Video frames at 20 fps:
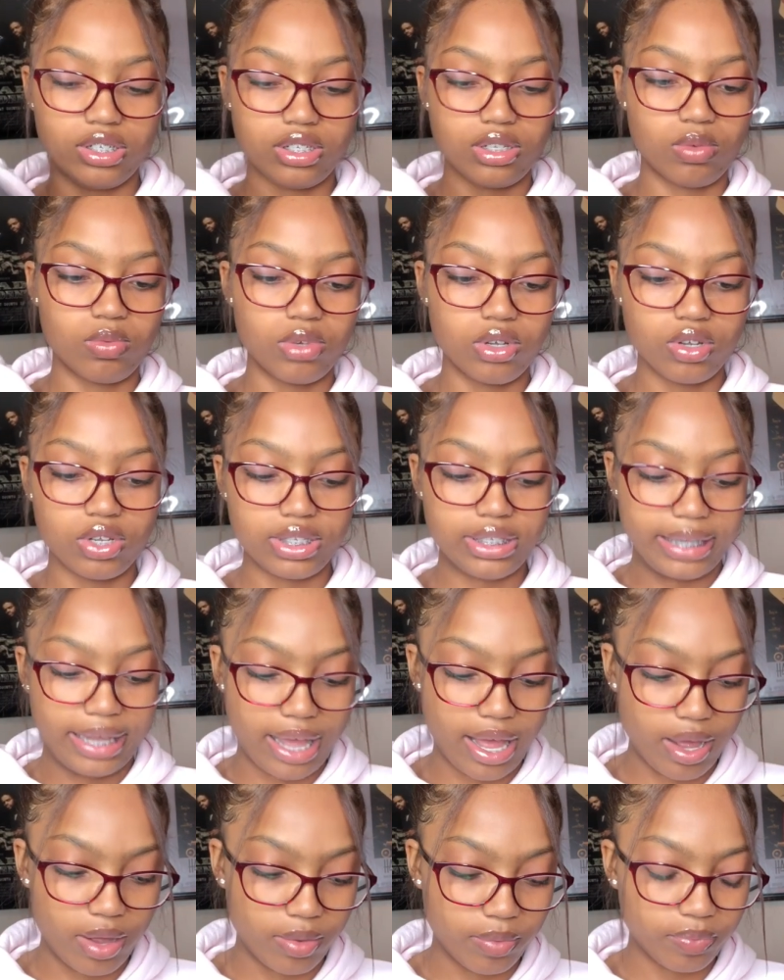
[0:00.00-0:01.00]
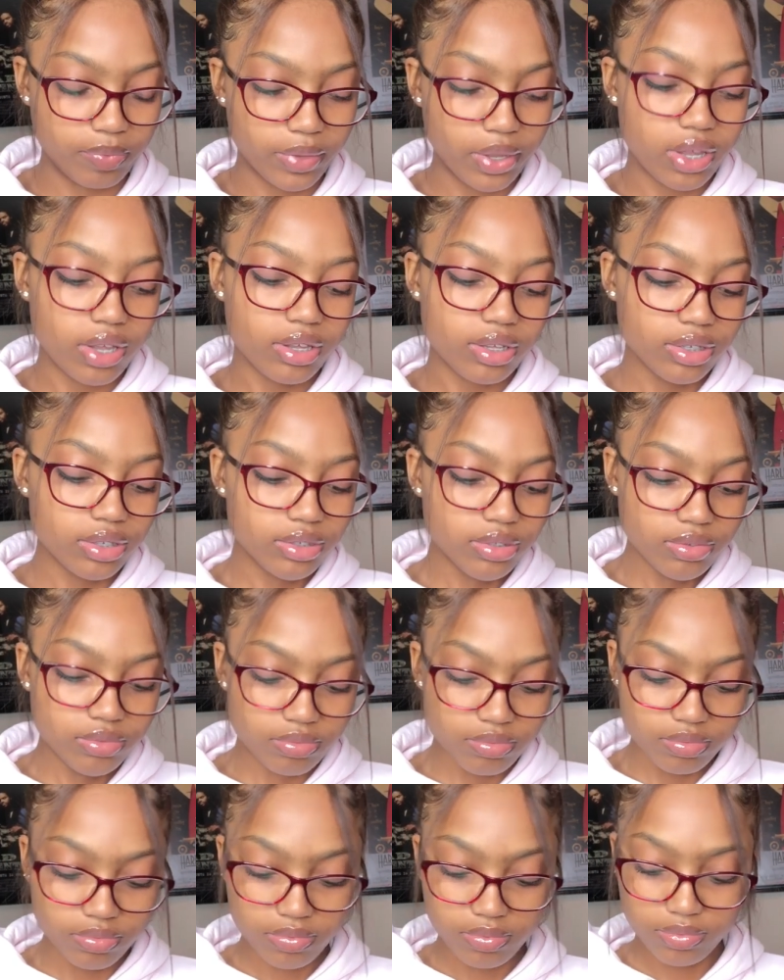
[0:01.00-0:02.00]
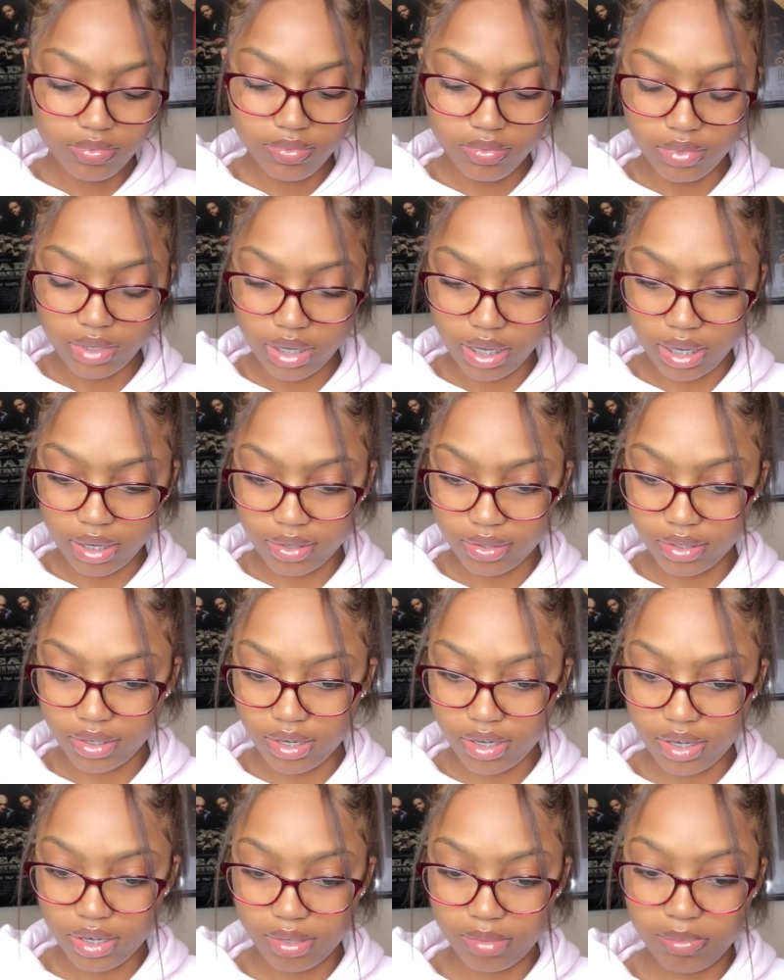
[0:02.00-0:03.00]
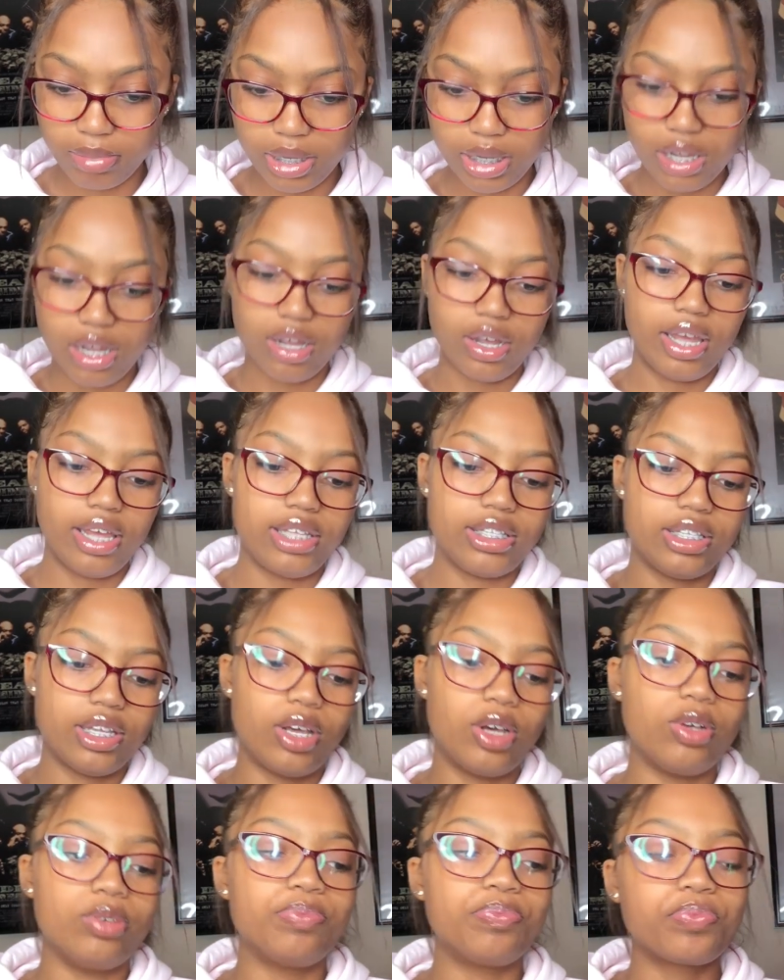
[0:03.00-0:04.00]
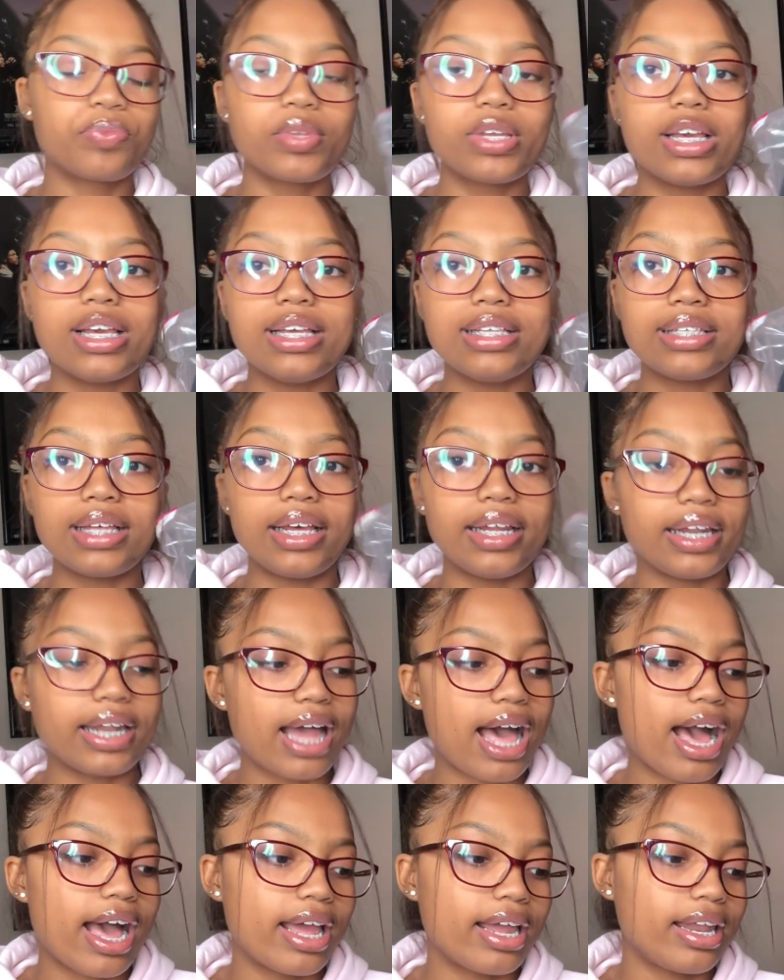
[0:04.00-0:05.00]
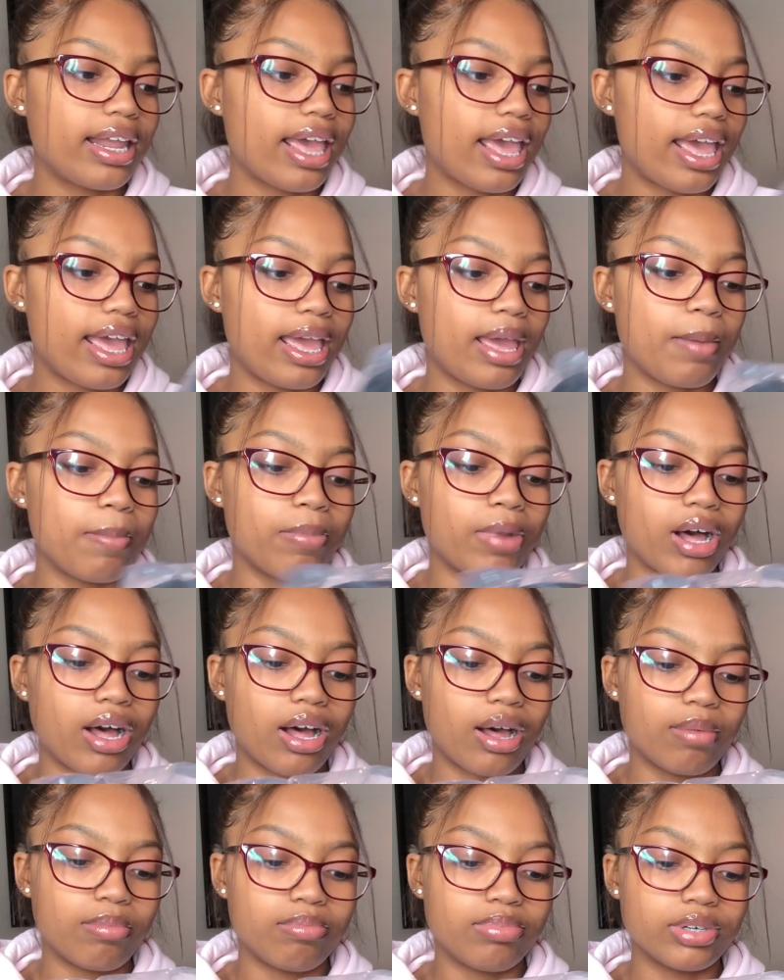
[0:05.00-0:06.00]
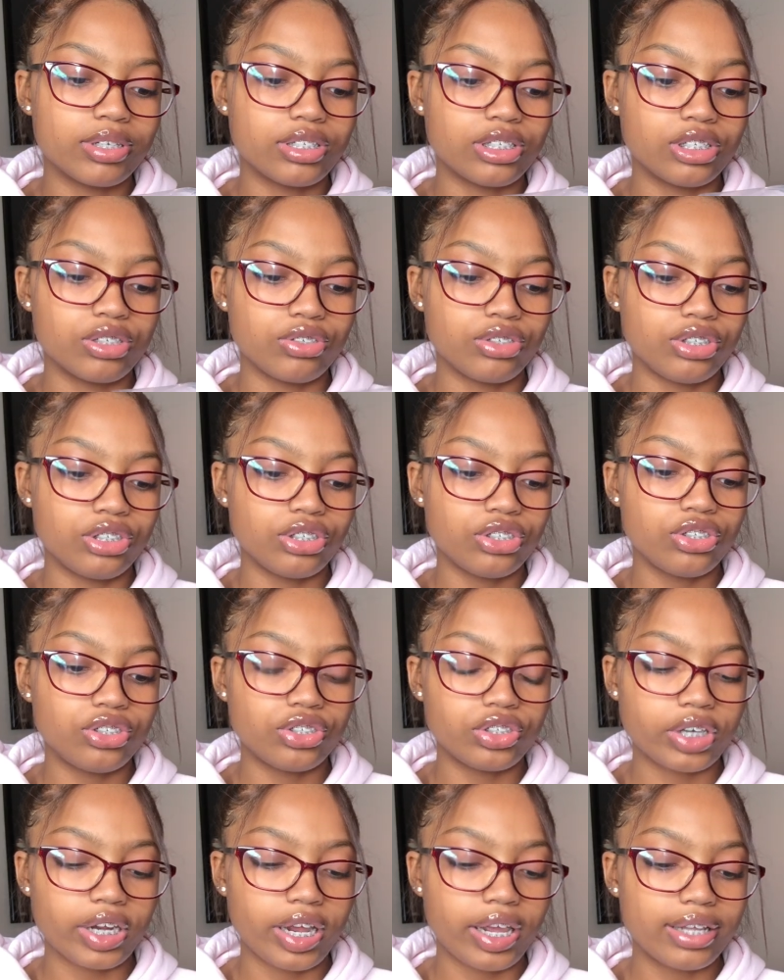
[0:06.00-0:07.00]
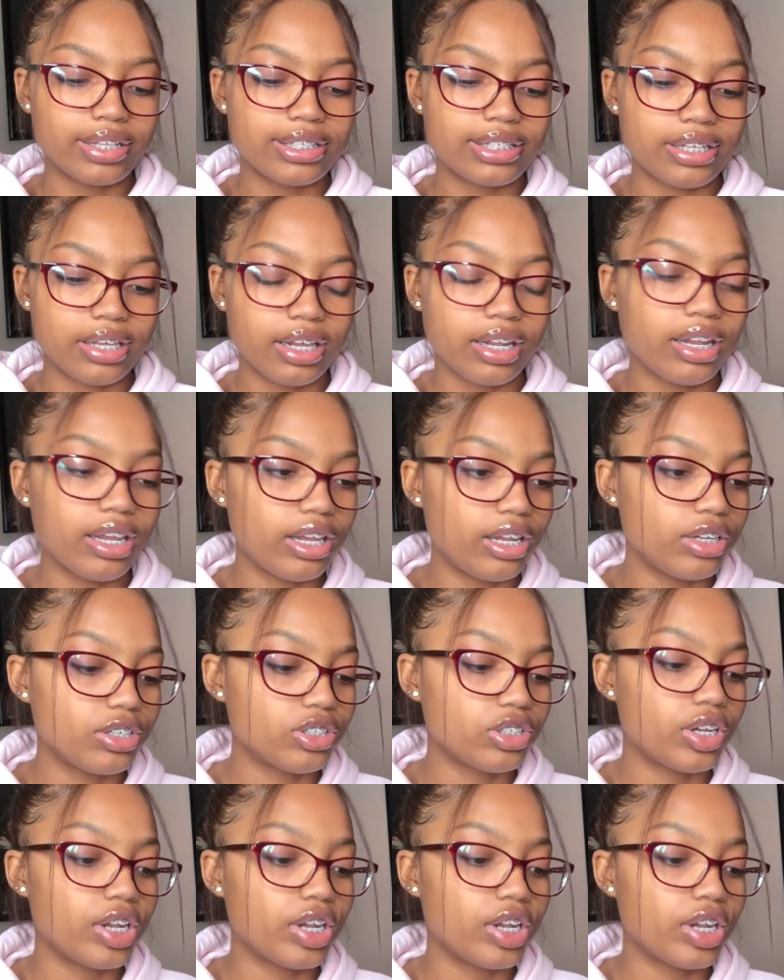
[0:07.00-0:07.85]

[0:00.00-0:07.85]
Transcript: So we're going to see how long. But okay, so it's a 9A bob, Brazilian straight, 10 inch.